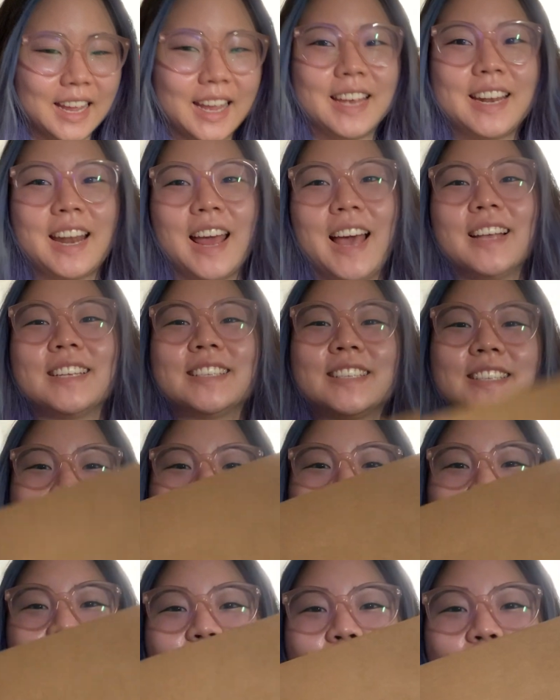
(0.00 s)
It has
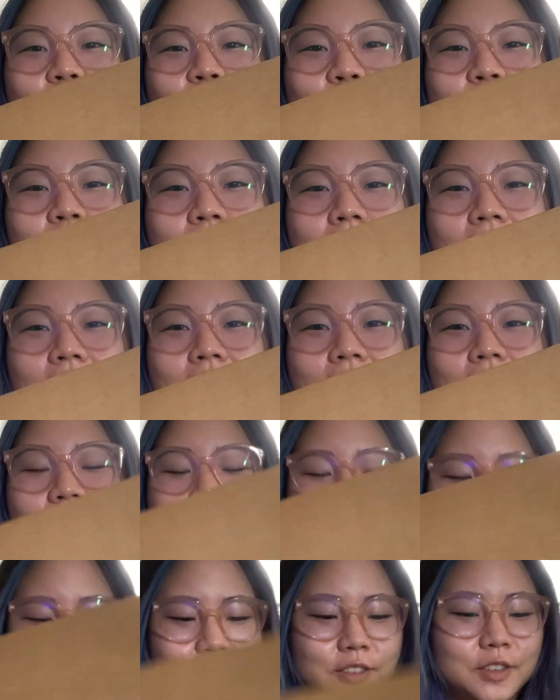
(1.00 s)

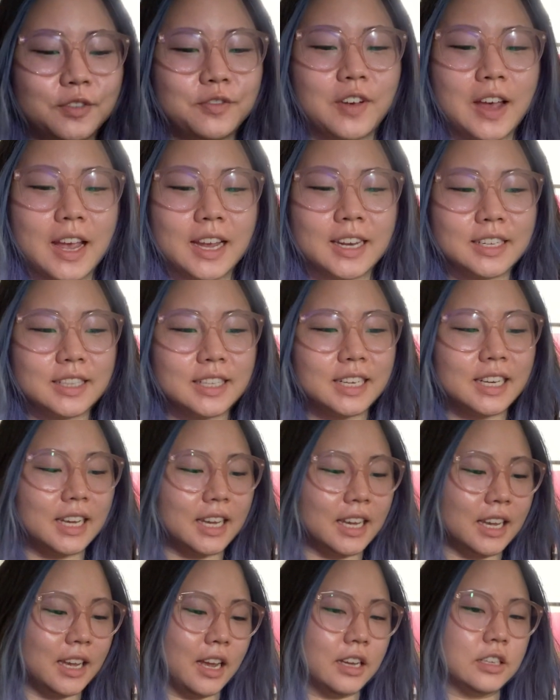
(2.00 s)
arrived
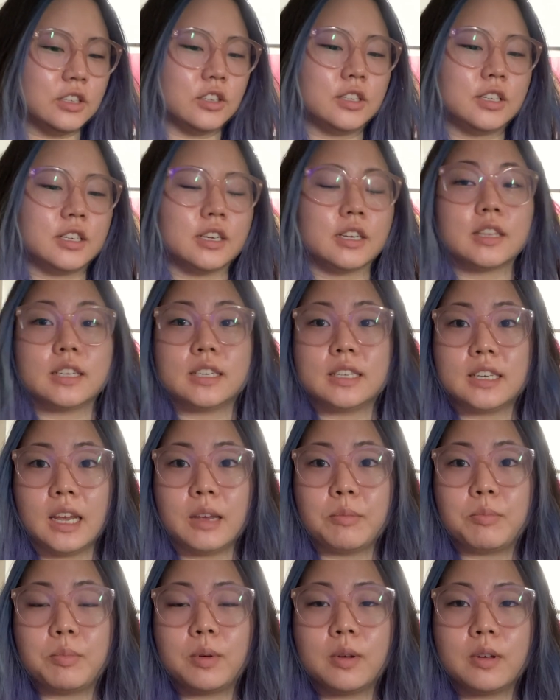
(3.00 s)
finally. I just took the
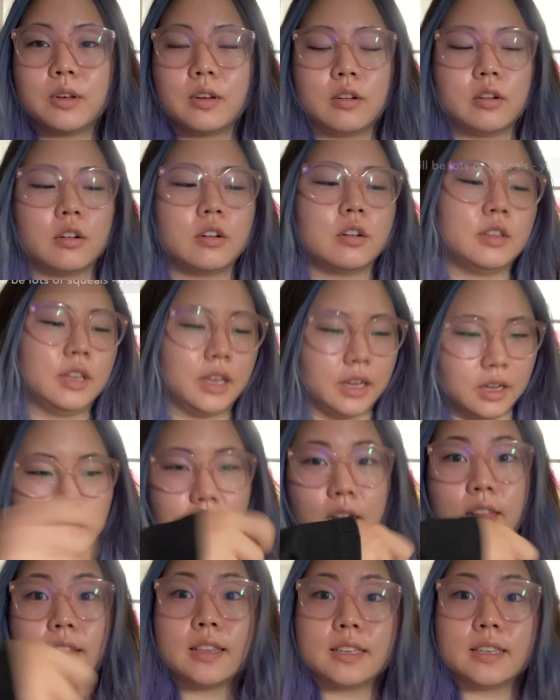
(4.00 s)
tape, or like cut